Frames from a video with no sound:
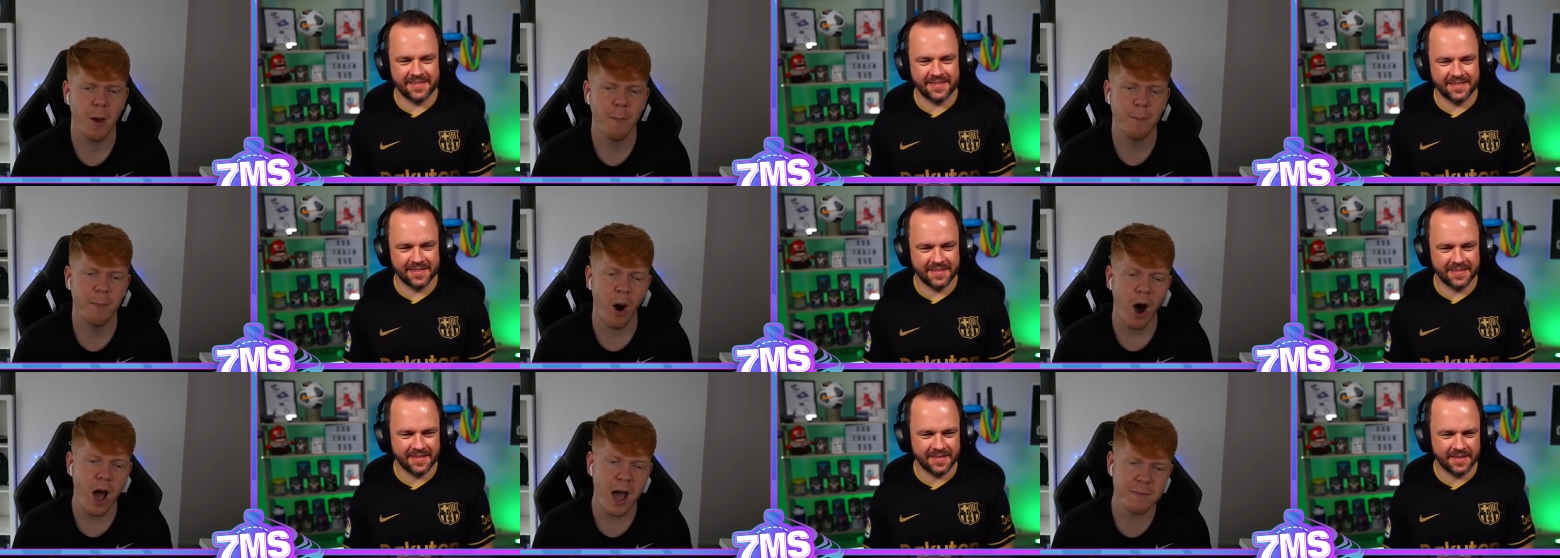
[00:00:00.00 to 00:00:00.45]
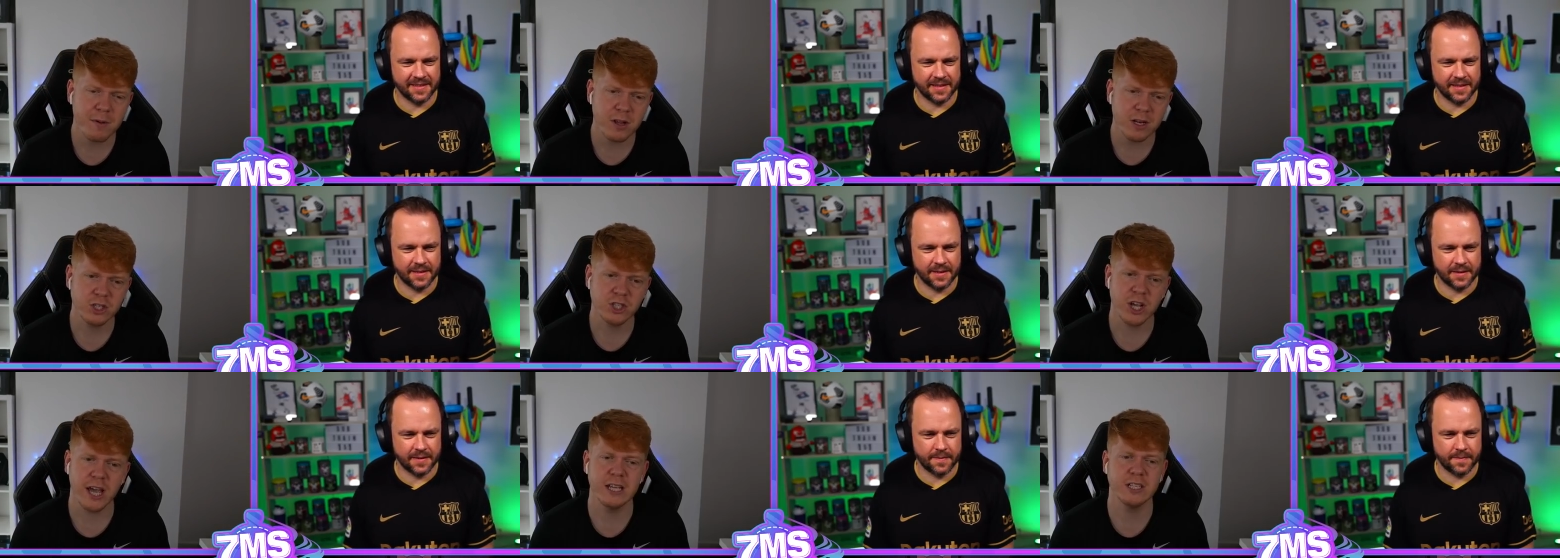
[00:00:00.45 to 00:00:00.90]
Speaker 1: But I'm
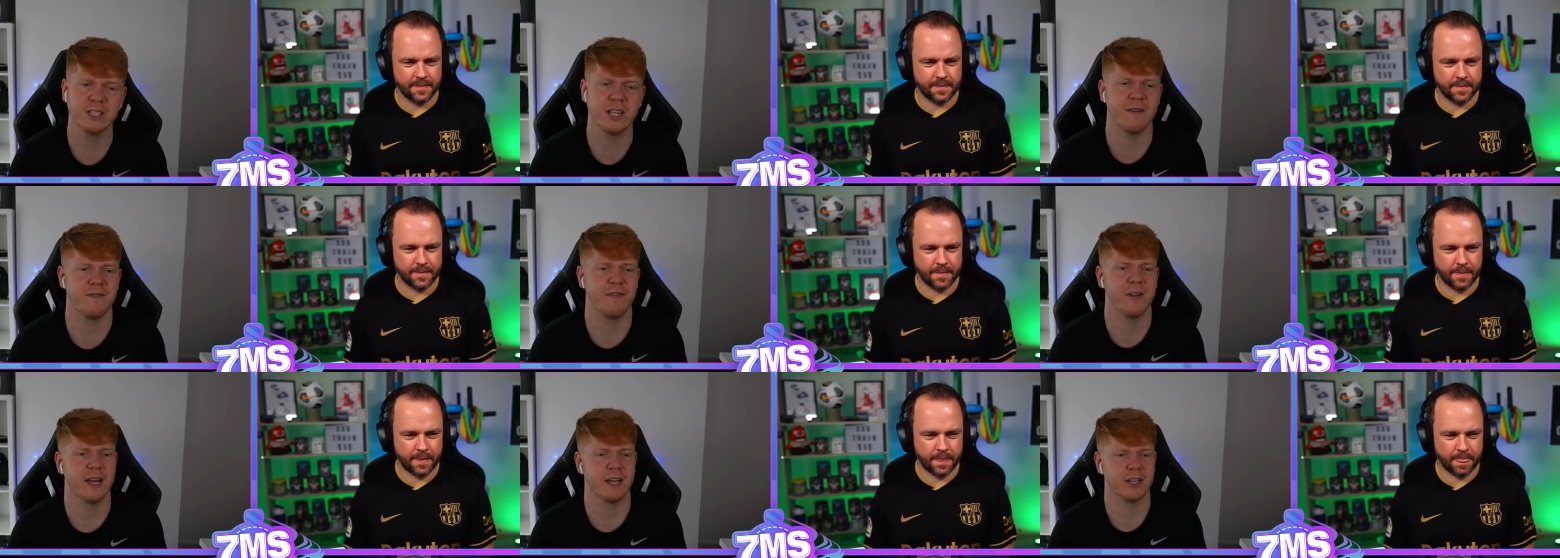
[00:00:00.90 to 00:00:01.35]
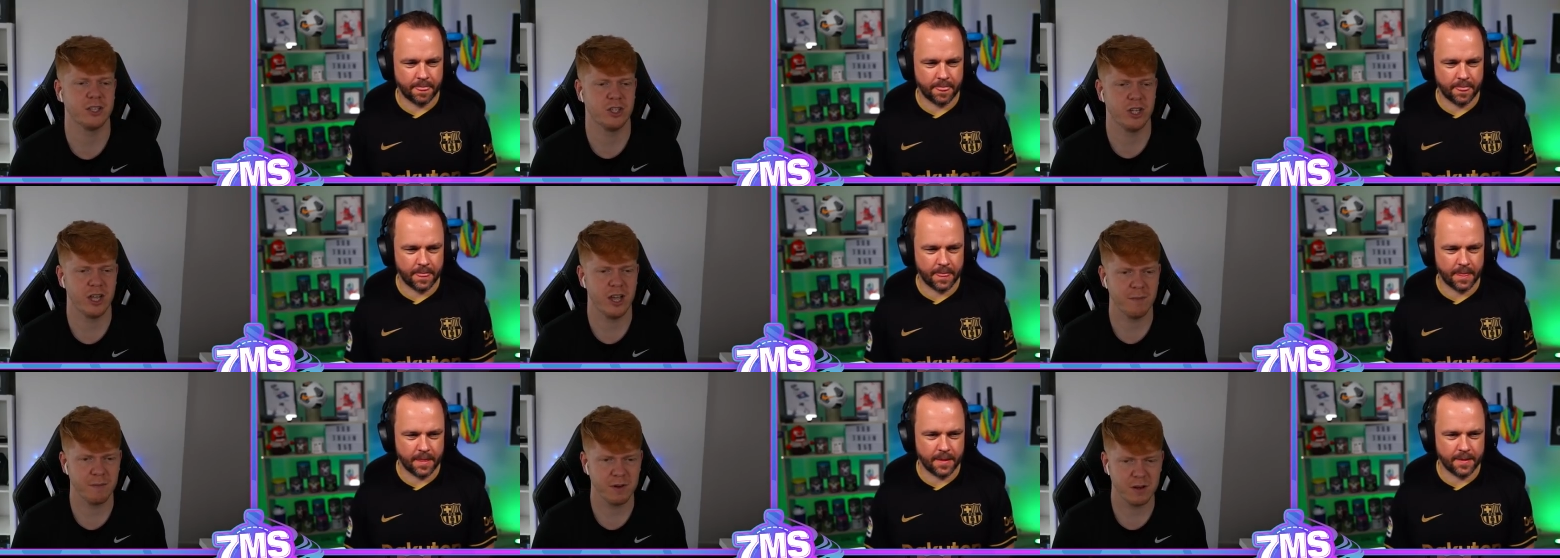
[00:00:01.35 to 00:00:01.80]
going to change that for next
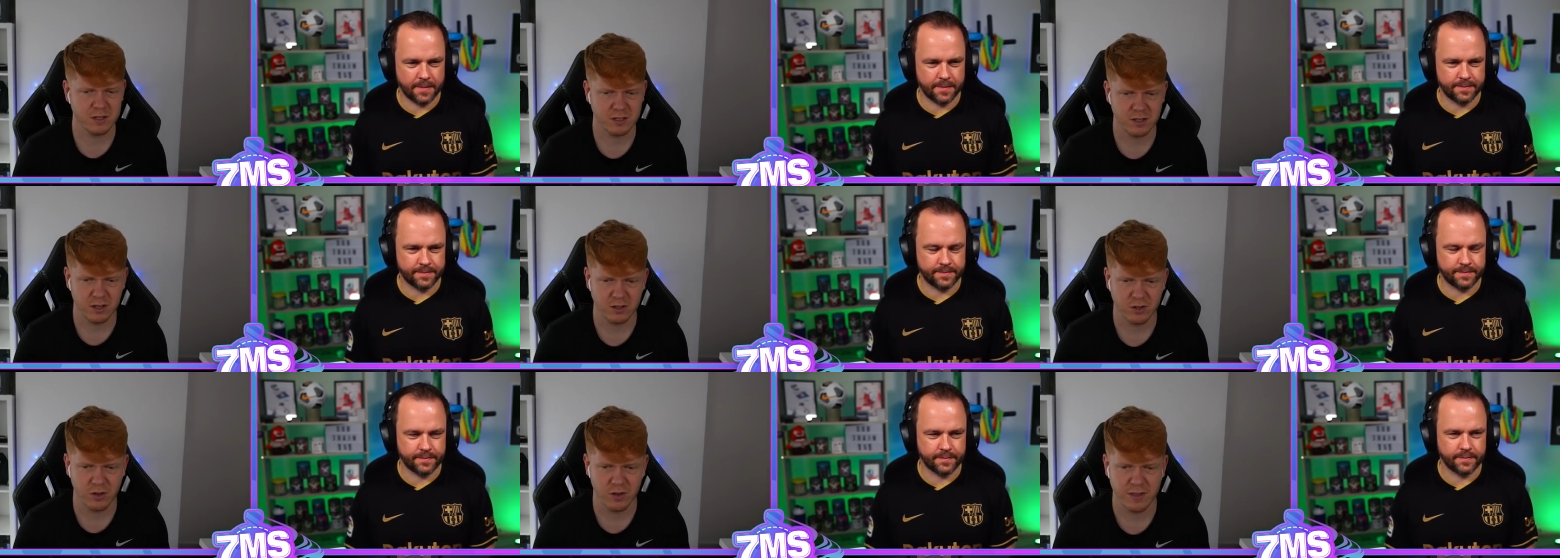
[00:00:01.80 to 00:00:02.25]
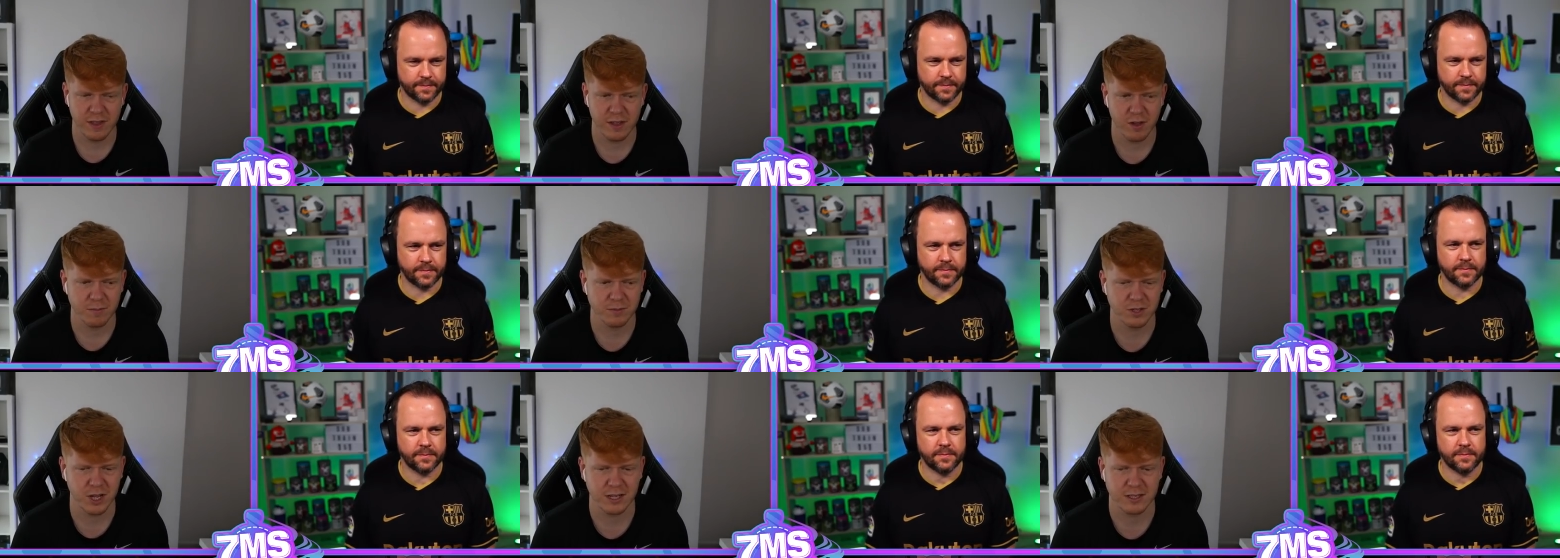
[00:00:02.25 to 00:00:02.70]
year. I'm going to start doing the
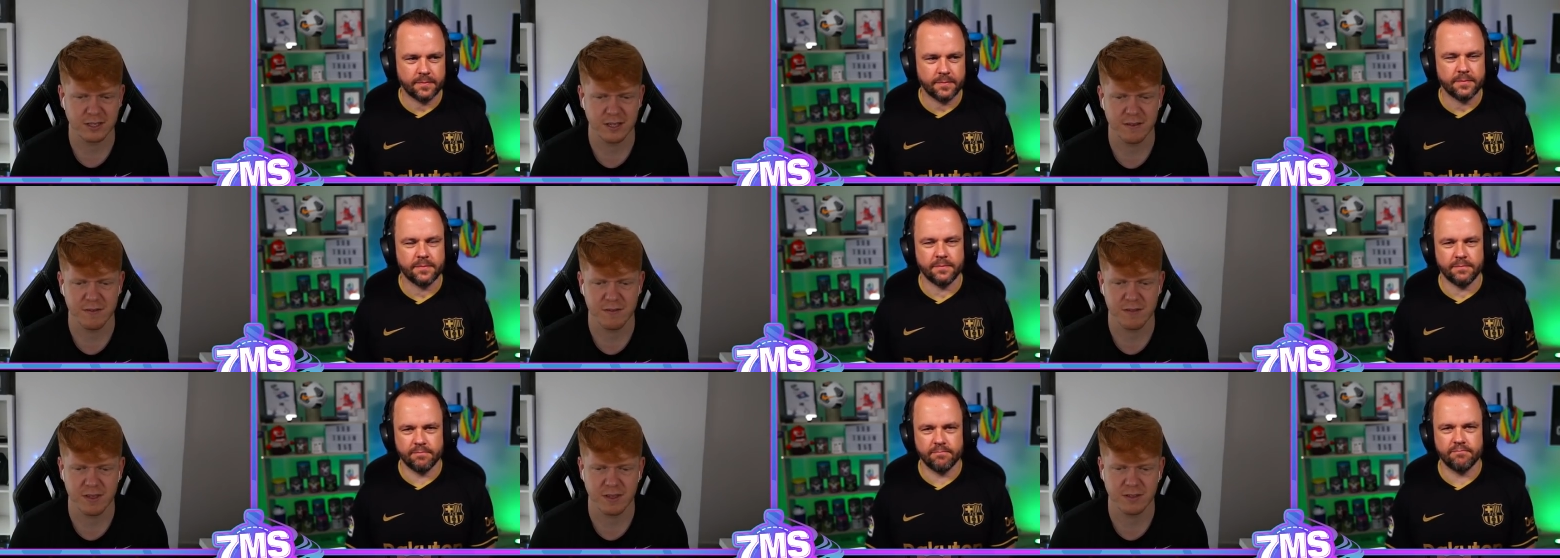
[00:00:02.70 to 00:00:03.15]
objectives.